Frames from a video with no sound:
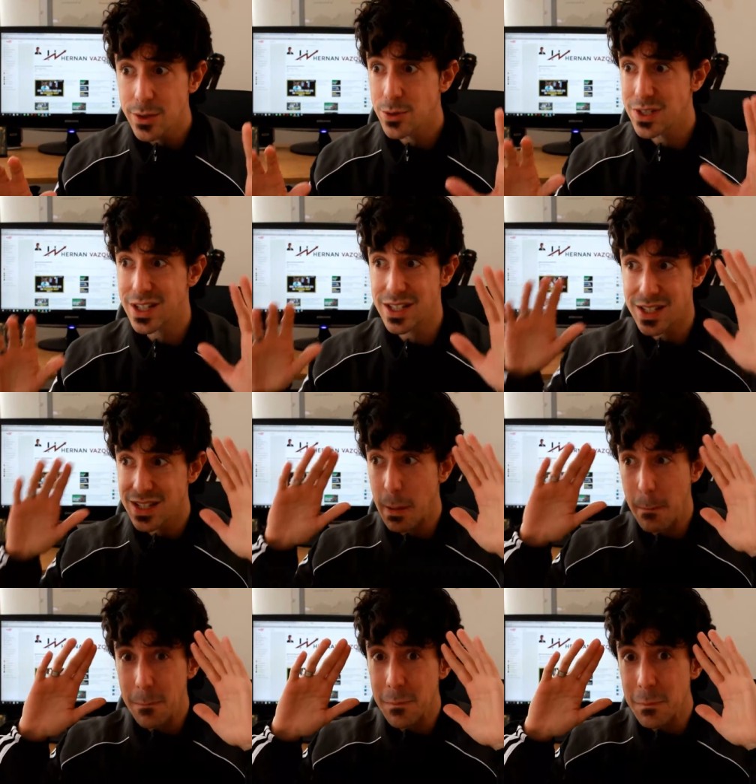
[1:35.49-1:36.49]
which is
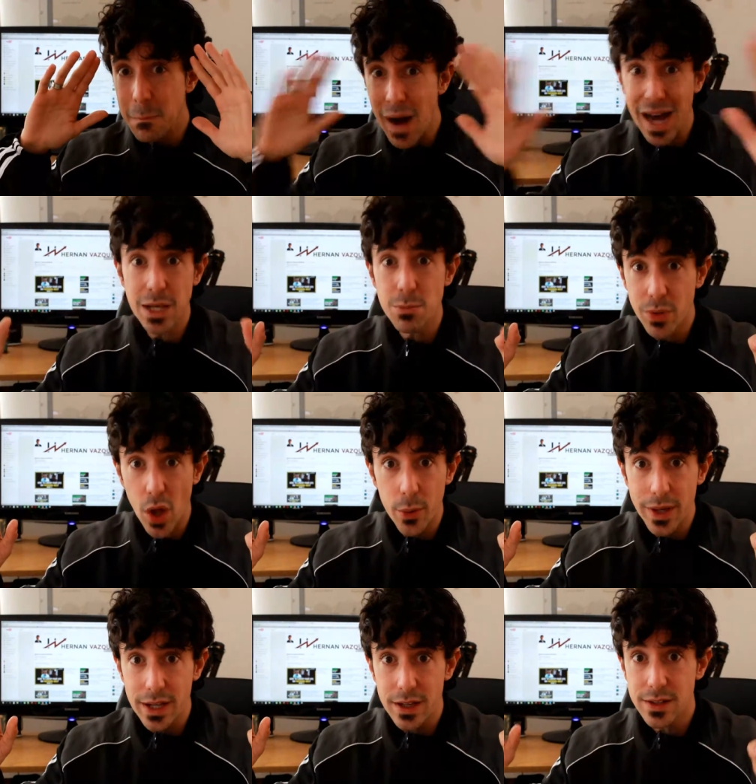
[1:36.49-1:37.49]

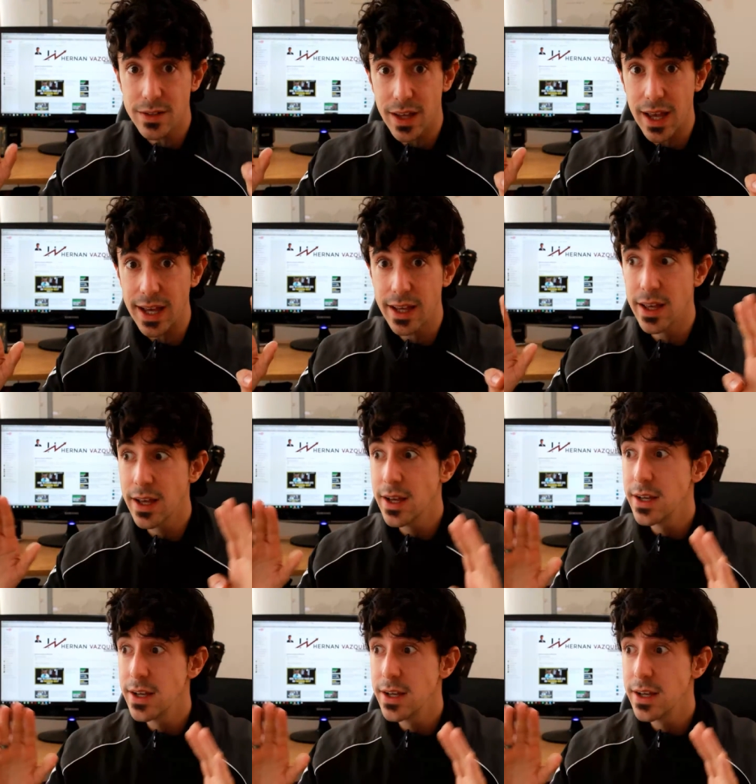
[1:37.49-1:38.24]
mind-blowing, okay?